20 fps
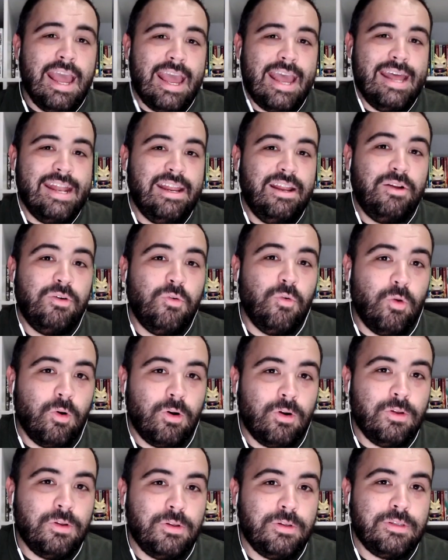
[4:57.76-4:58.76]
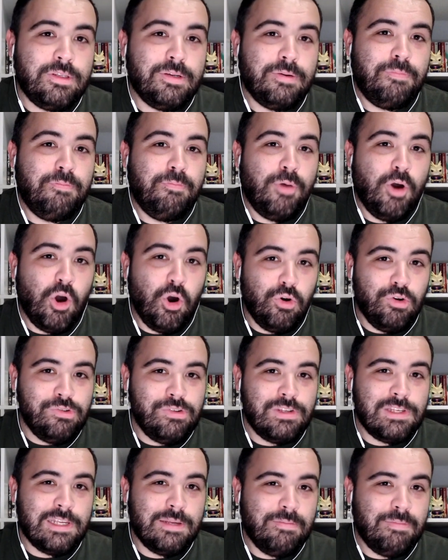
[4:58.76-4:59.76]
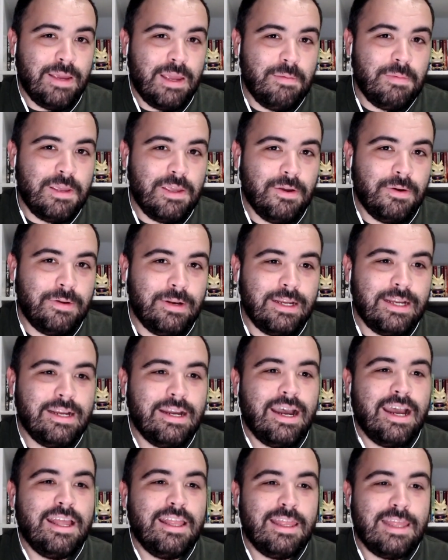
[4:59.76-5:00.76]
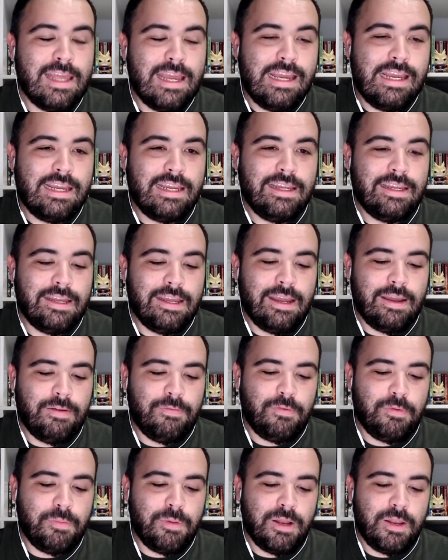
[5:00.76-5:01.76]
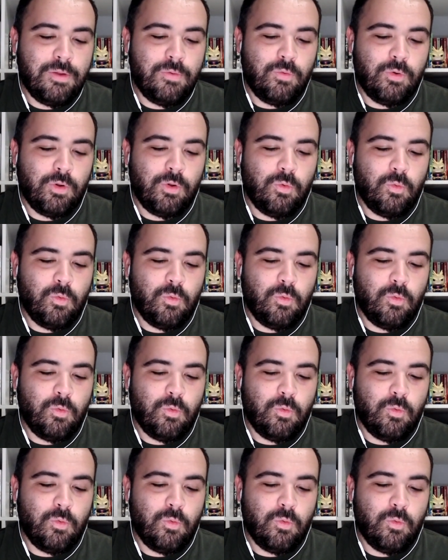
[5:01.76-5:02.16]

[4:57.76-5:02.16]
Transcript: And in a world post Baby Yoda, I think everybody will